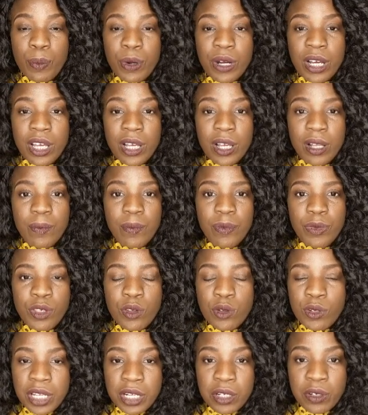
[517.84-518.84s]
but
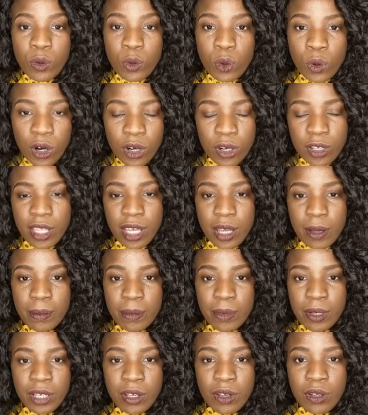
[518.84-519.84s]
you didn't order
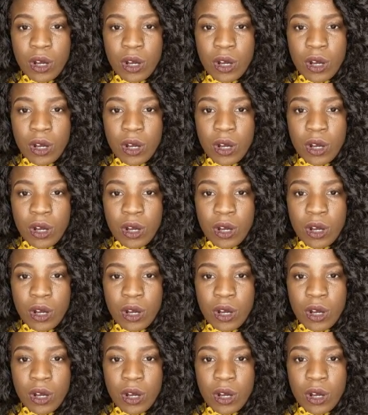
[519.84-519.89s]
them.